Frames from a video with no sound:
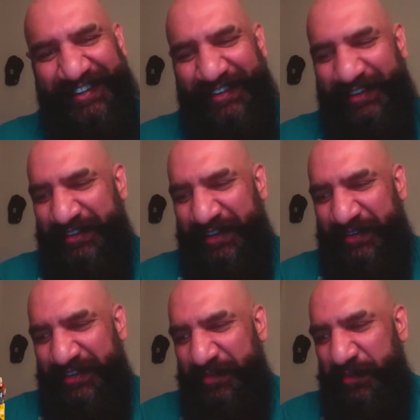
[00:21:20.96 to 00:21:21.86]
But
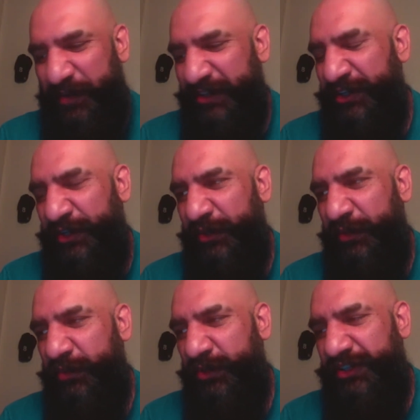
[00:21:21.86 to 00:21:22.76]
tell me, Paji, the
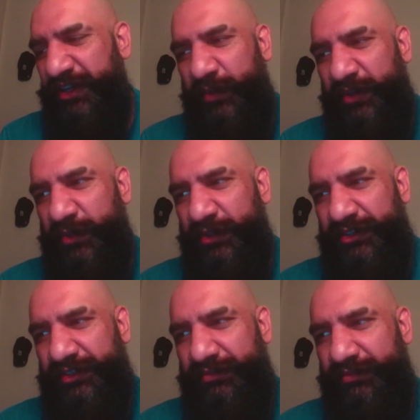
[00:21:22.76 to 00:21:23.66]
music which
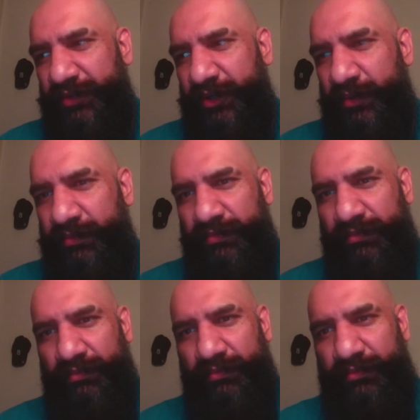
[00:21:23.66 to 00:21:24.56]
was,
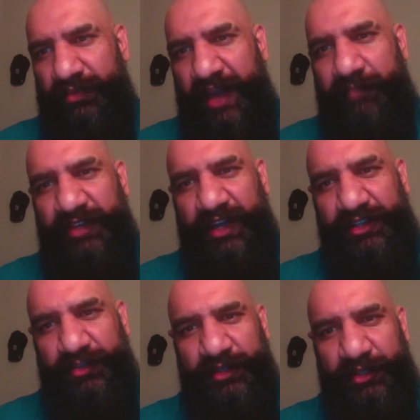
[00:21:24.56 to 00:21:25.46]
them
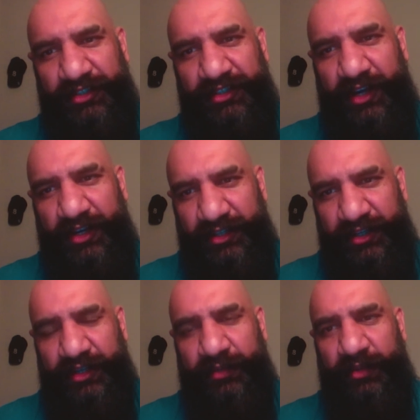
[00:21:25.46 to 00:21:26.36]
days when you
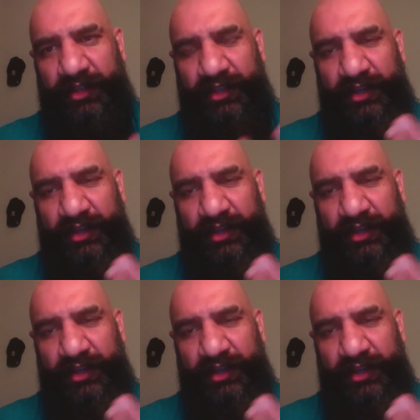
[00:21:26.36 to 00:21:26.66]
started with,